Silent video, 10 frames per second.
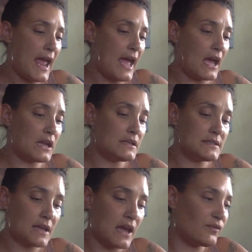
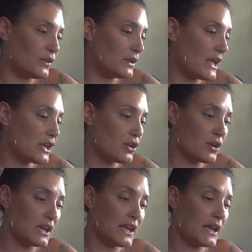And I feel like you're
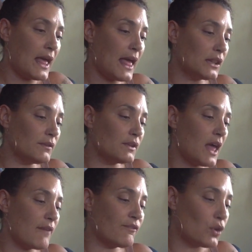going to get a hell of a lot